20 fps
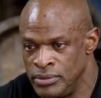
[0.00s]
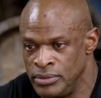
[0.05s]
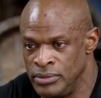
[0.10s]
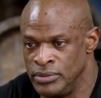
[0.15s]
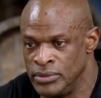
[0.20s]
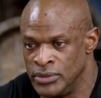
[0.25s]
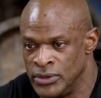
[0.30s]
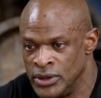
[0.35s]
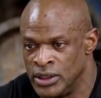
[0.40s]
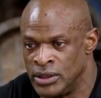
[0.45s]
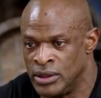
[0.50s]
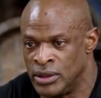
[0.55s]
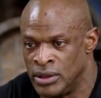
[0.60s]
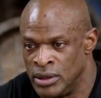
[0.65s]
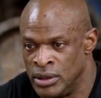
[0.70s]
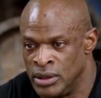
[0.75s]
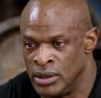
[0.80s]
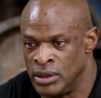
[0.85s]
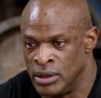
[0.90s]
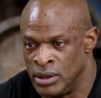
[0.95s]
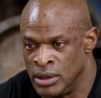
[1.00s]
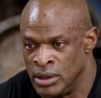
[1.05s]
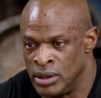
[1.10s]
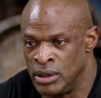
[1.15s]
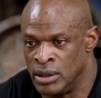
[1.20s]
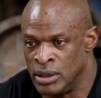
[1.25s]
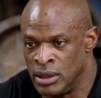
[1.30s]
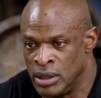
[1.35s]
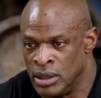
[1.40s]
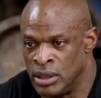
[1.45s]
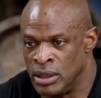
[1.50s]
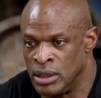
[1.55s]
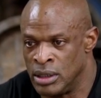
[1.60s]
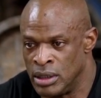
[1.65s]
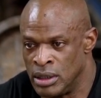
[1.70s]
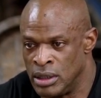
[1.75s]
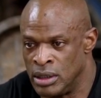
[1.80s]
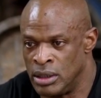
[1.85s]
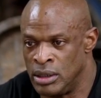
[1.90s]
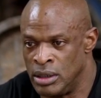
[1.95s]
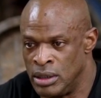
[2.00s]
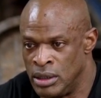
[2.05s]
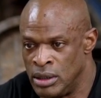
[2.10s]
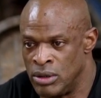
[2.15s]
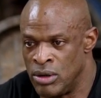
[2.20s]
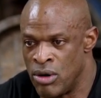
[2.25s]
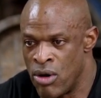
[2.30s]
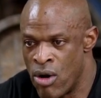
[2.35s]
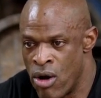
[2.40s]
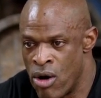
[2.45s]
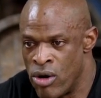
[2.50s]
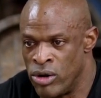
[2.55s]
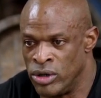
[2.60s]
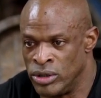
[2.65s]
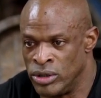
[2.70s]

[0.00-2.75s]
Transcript: They are uh, called oxycodone. a 30